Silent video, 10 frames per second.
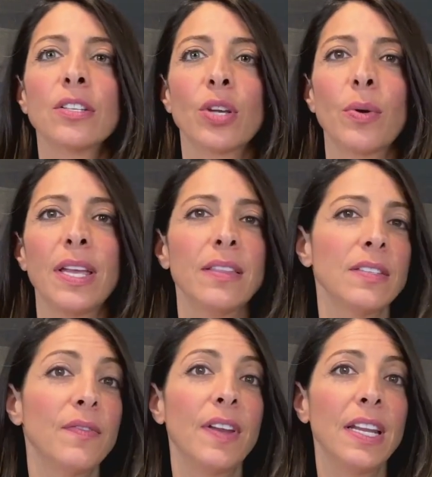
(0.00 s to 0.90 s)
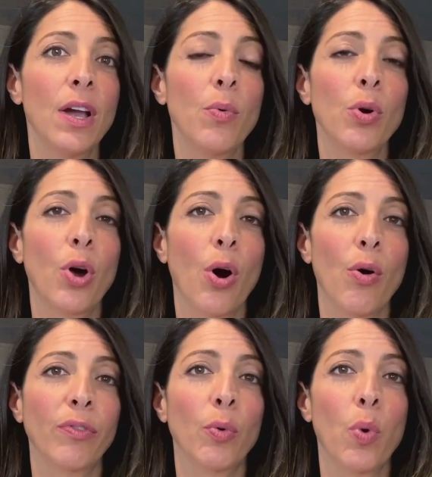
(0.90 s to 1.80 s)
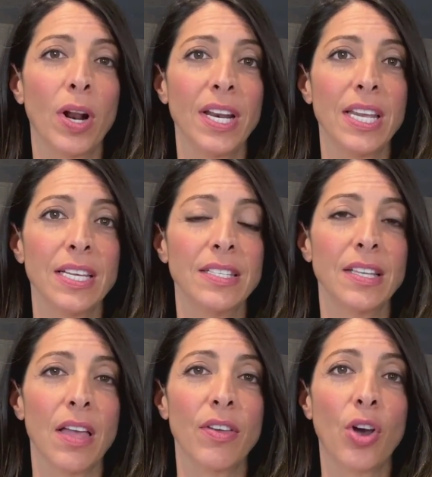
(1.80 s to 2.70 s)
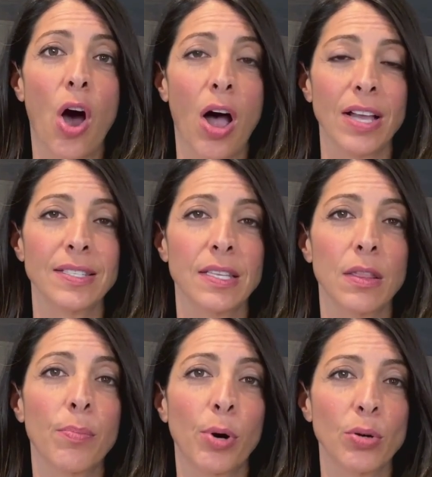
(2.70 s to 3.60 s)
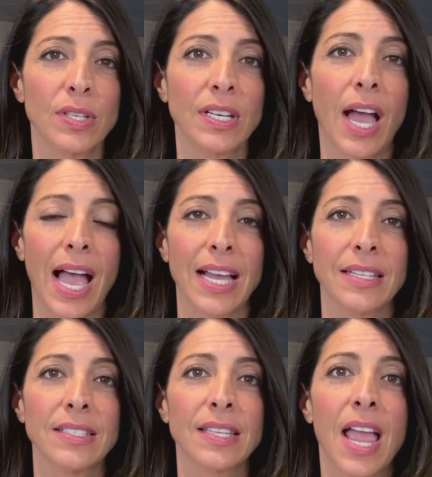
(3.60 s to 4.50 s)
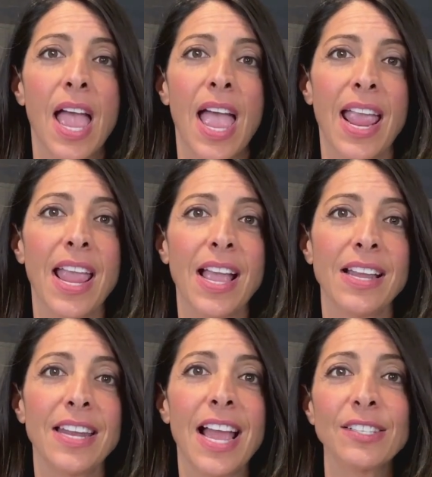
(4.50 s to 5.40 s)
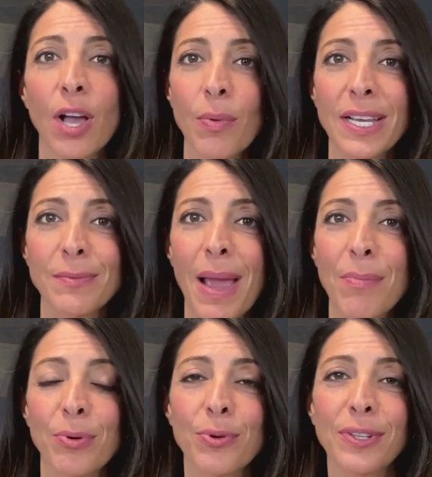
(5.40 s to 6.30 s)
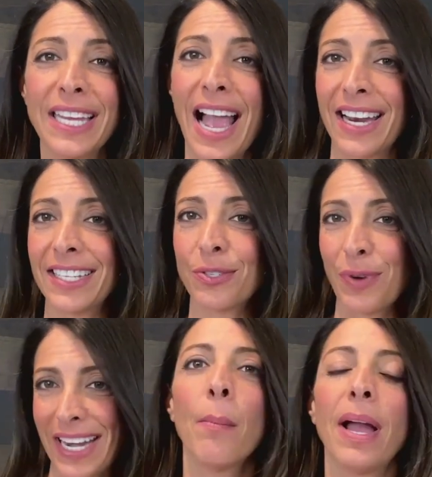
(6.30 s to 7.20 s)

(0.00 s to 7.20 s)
So in this video, we'll go over what it is, the cost, the pros and cons, and as always, my brutally honest rating.